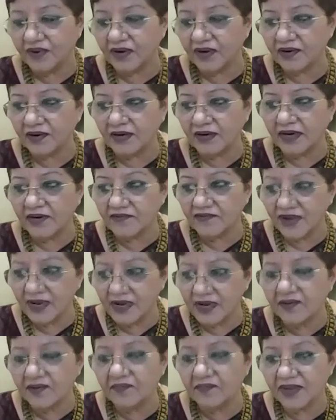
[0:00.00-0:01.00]

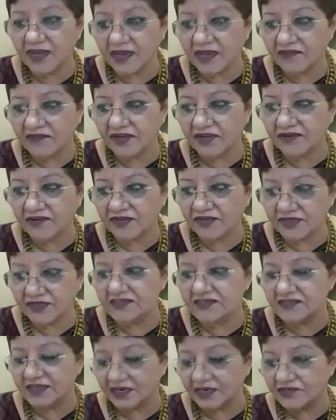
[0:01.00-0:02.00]
unwelcome behavior
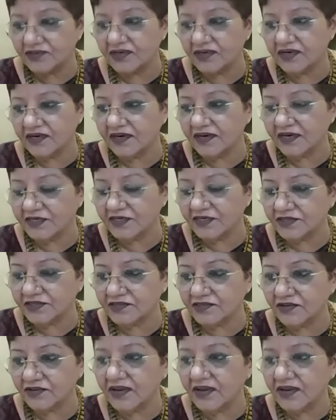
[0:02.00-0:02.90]
which is sexual in nature.